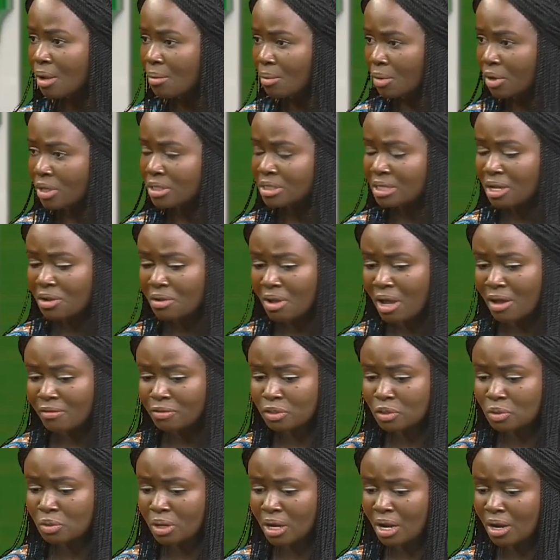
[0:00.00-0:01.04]
because now you have to
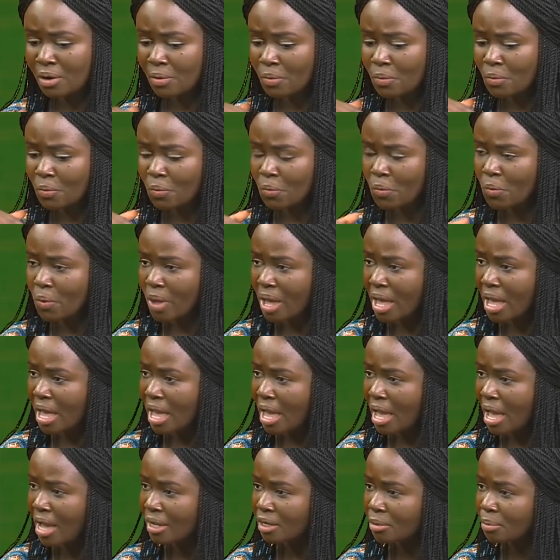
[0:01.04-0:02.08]
look at where
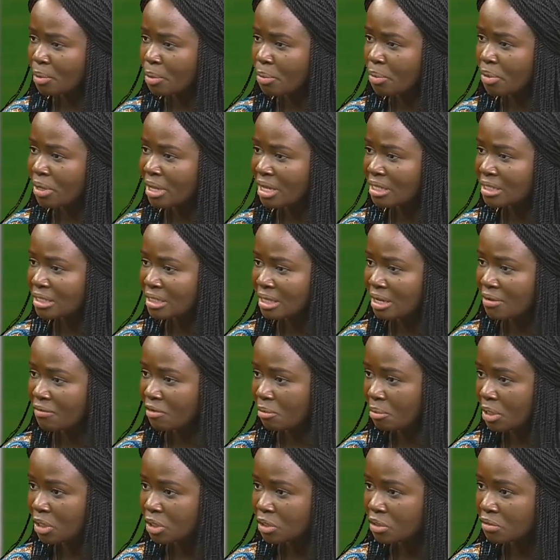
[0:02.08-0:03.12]
are the people getting the
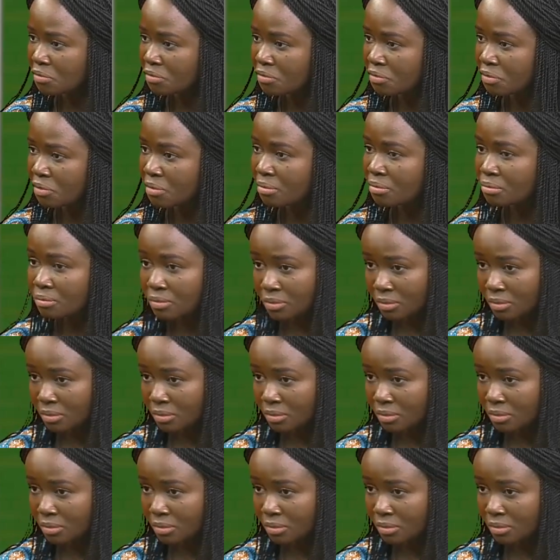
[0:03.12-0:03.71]
information from